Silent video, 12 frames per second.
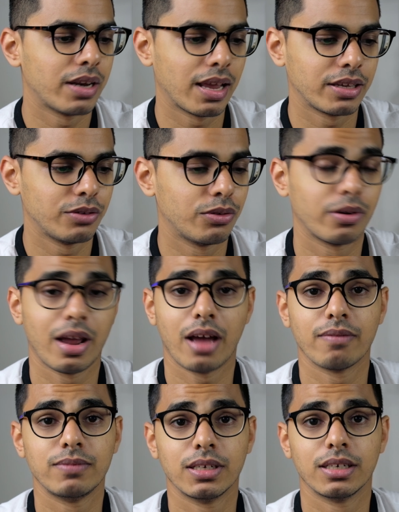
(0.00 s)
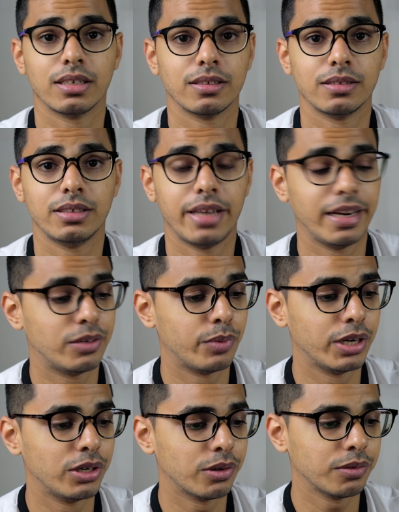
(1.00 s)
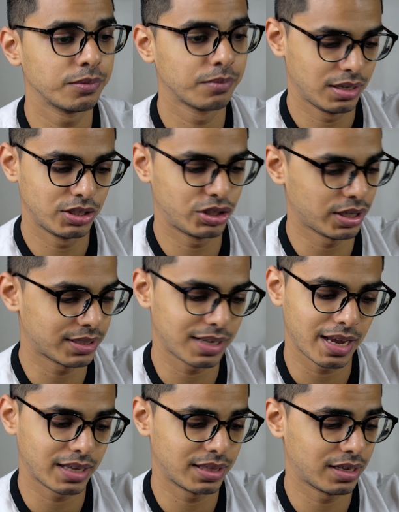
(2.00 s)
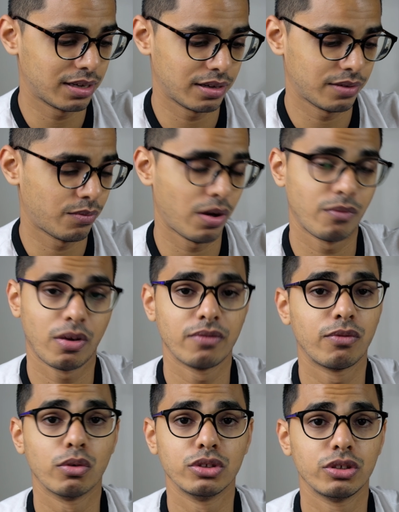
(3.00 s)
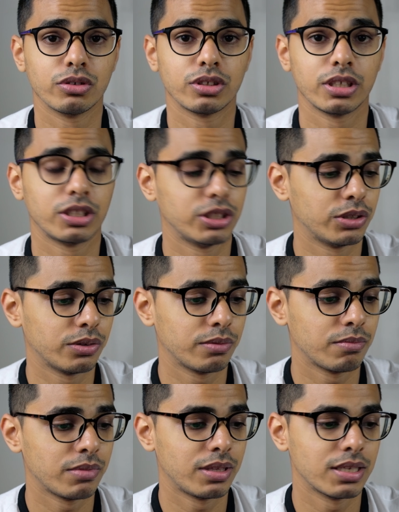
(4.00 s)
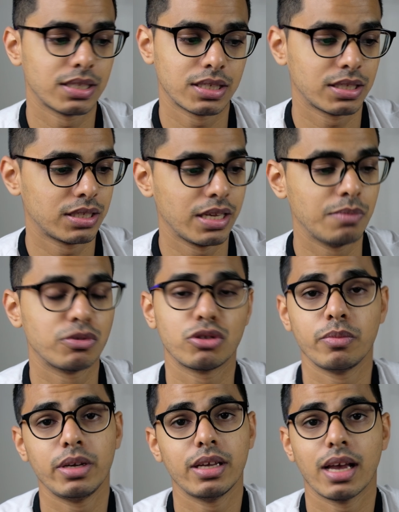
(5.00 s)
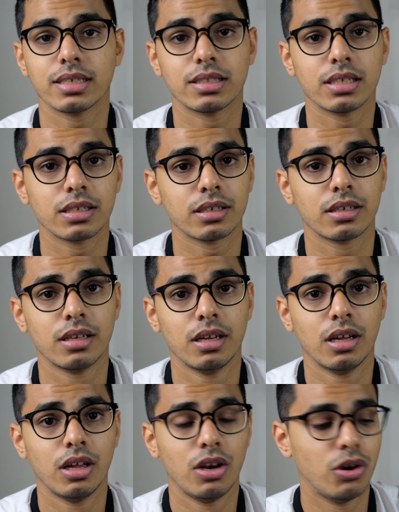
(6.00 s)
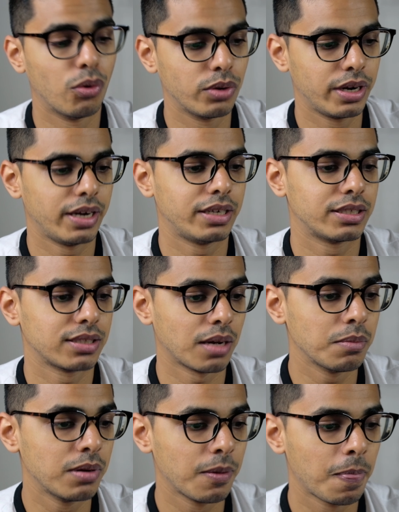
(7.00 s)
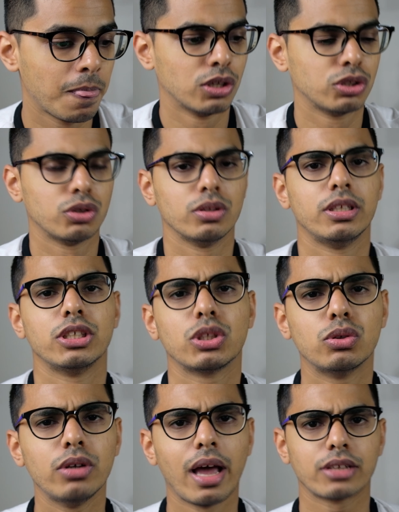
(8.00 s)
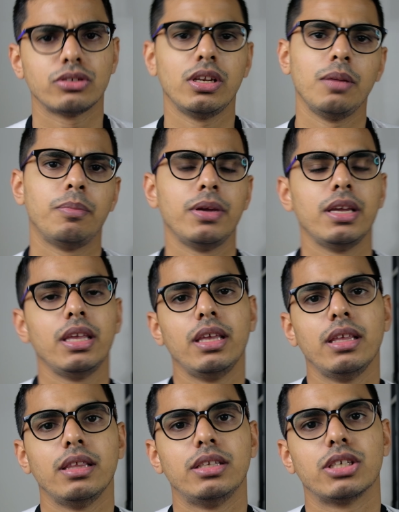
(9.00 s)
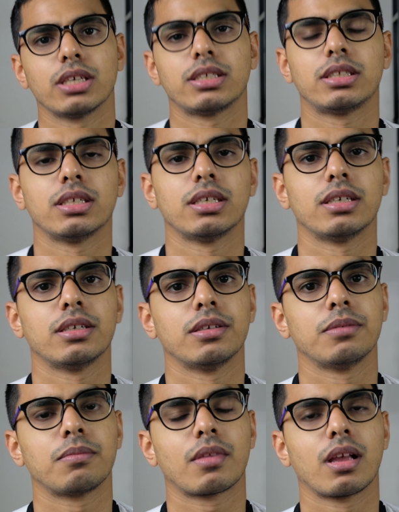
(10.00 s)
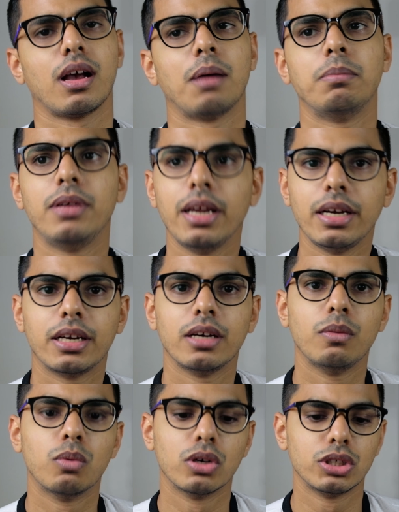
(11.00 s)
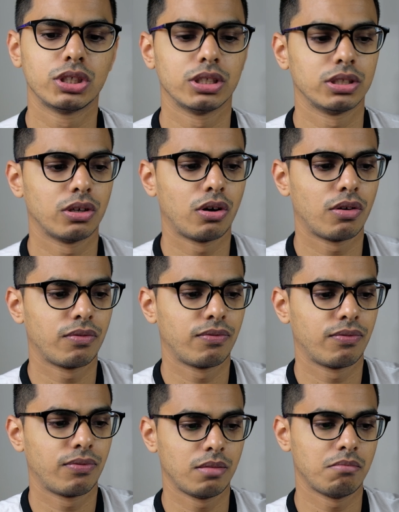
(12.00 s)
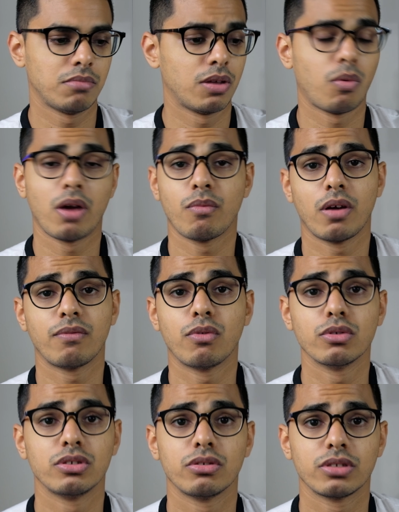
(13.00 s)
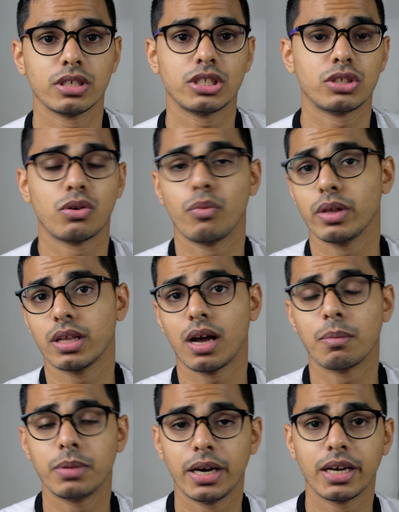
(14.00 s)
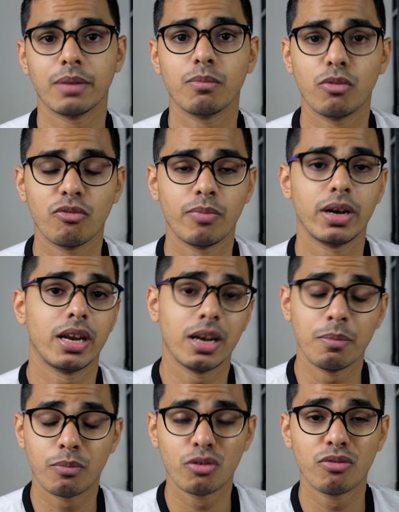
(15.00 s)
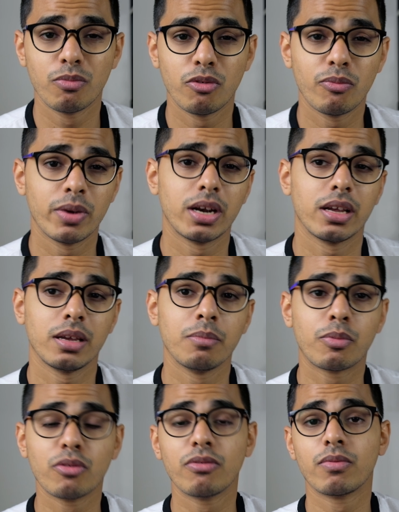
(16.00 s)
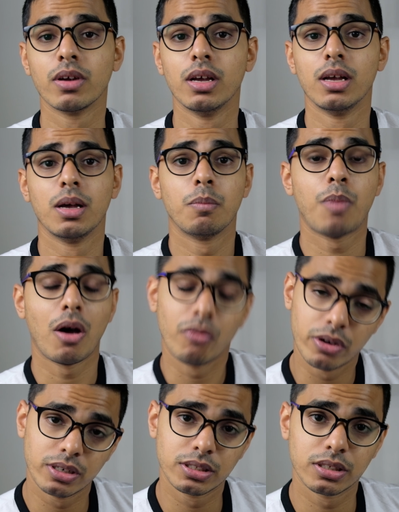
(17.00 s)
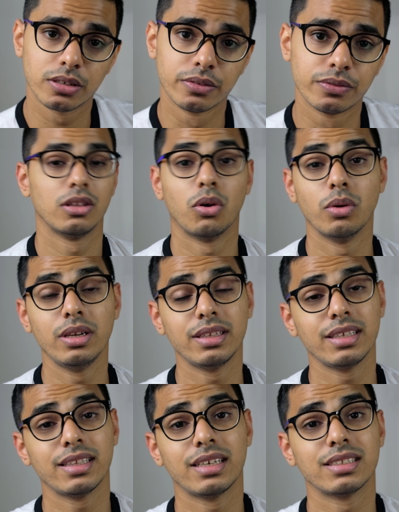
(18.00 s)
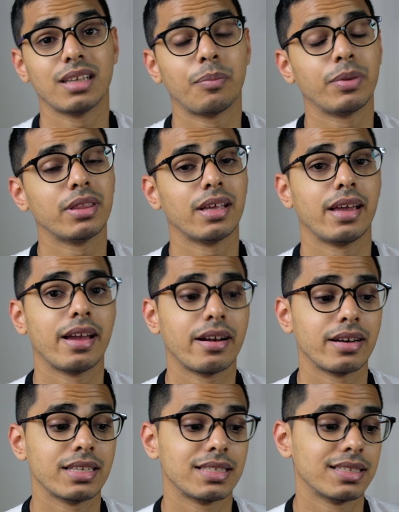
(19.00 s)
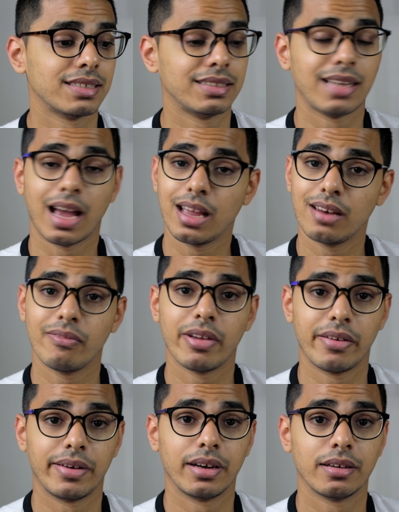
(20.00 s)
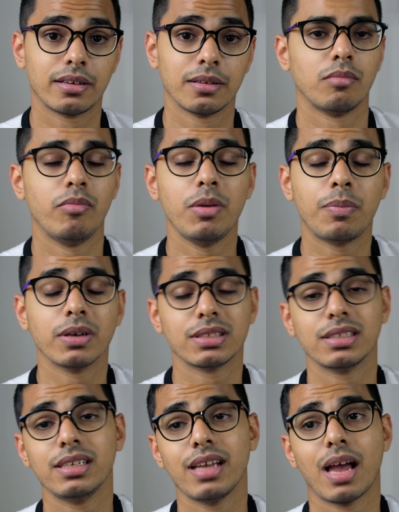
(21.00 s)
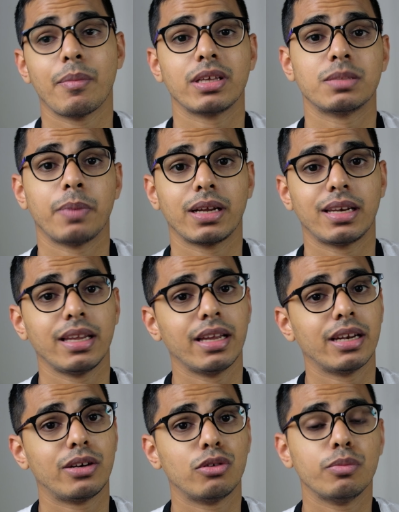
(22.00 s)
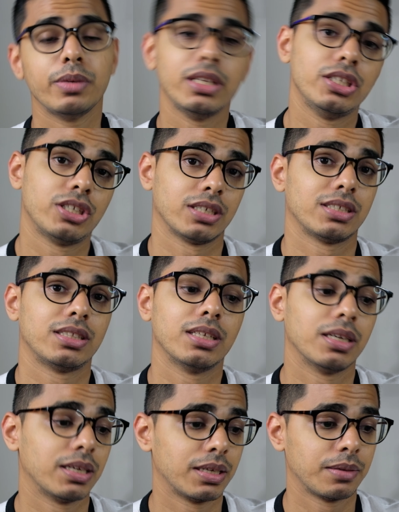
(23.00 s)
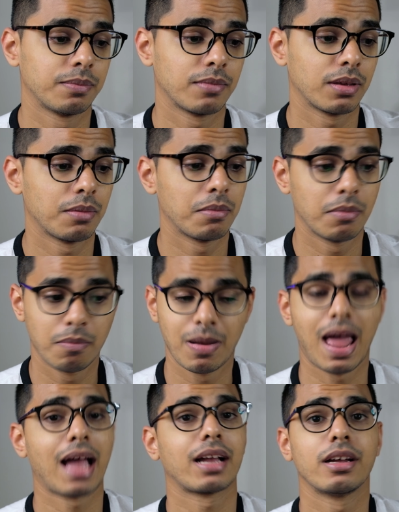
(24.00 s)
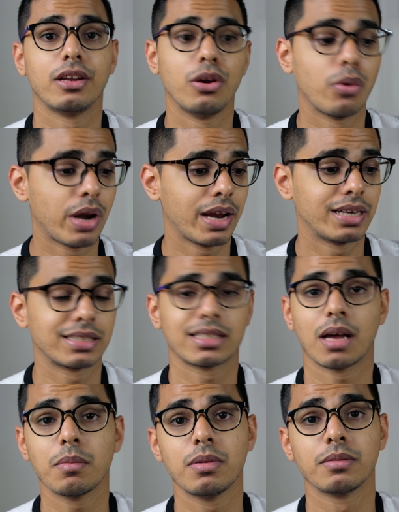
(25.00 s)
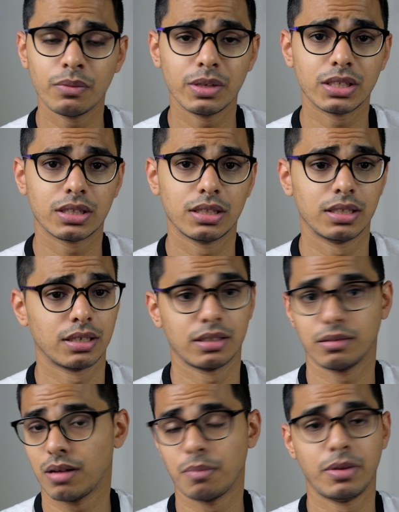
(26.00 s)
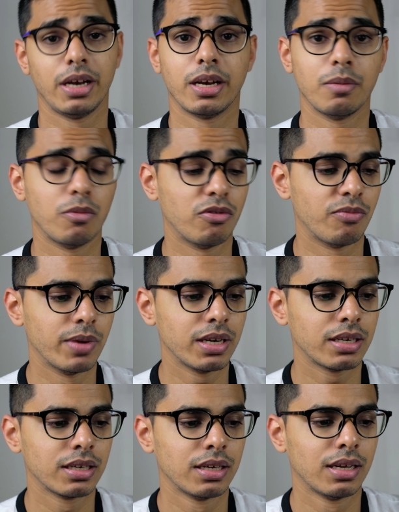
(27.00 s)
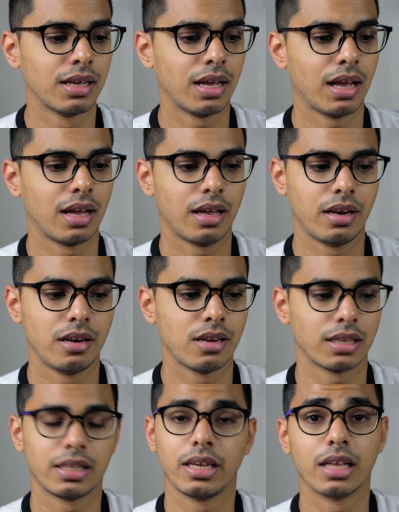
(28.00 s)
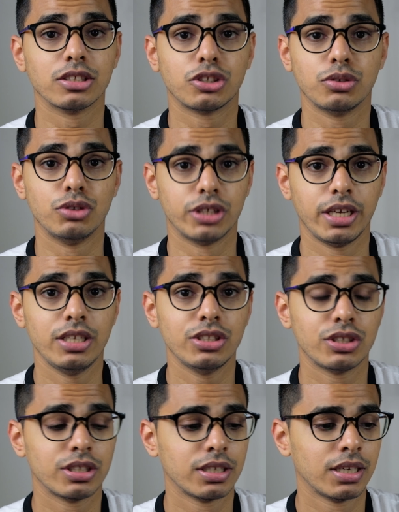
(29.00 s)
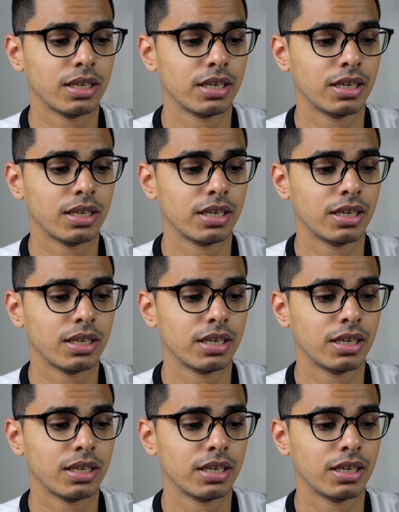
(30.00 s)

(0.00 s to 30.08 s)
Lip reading: Like, you don't have the date window, just like the 114060. This seems to me as the no date sub. So this could actually be just a updated version of the 114060 with the updated movement and improved power reserve. The only thing that is up in the air is the dial variant. Me personally, I'm expecting it to be just the black no date sub with the updated movement and nothing else to change.